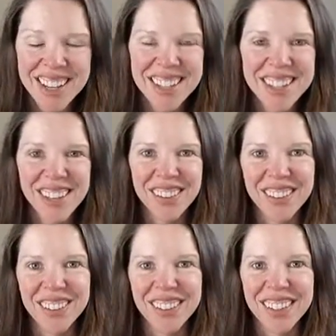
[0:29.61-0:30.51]

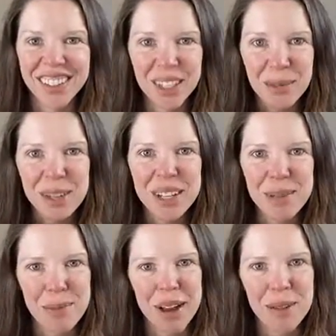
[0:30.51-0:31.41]
So a little bit
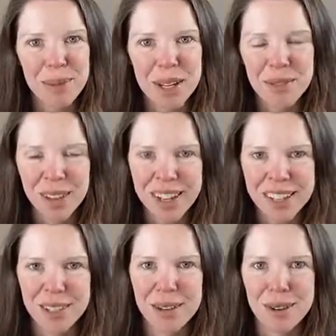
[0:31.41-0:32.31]
about me and what I do.